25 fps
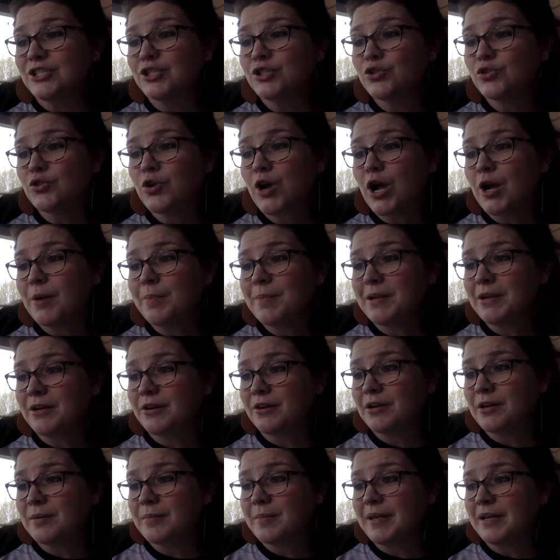
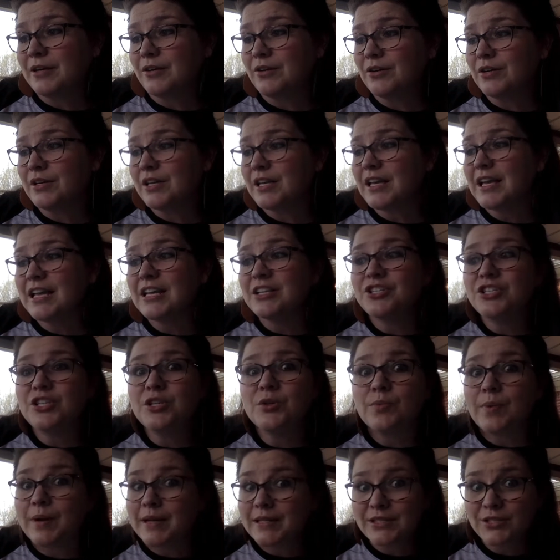strawberry milk, and she
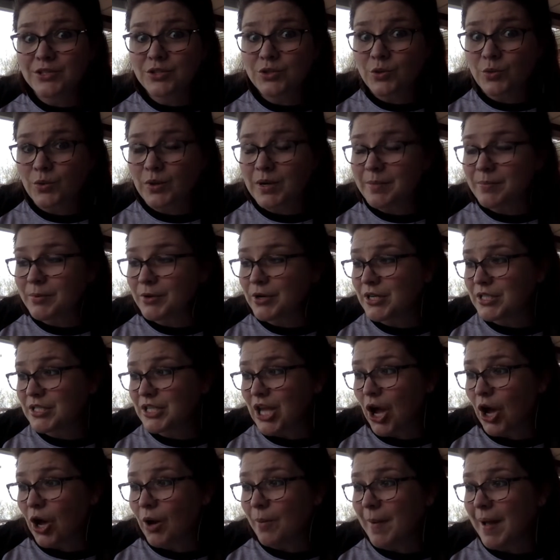read storybooks
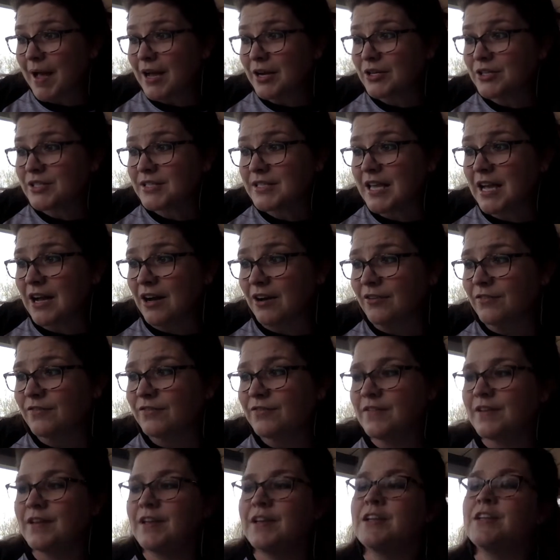all by
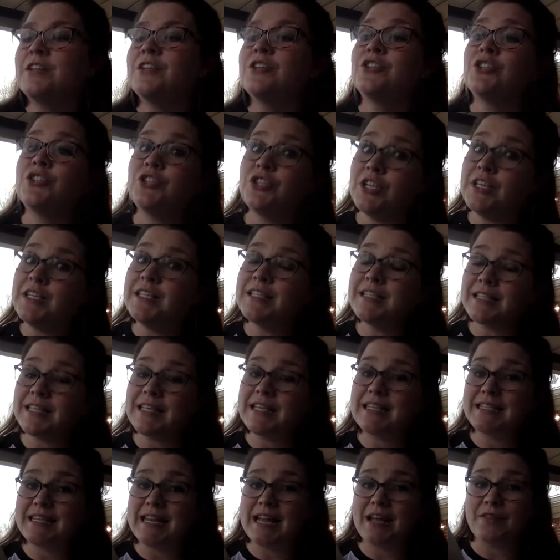herself. She
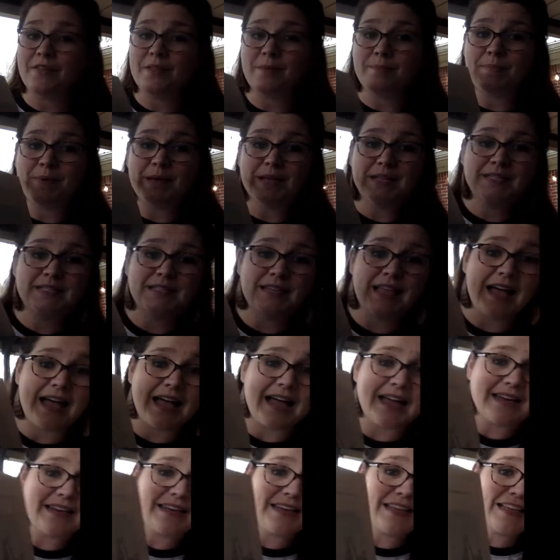slid down the big
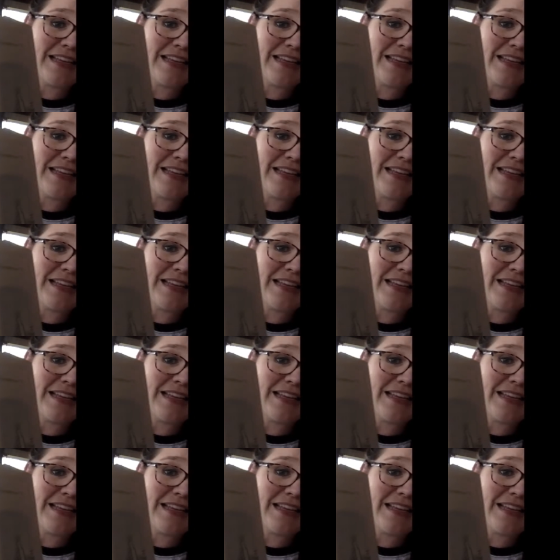slide,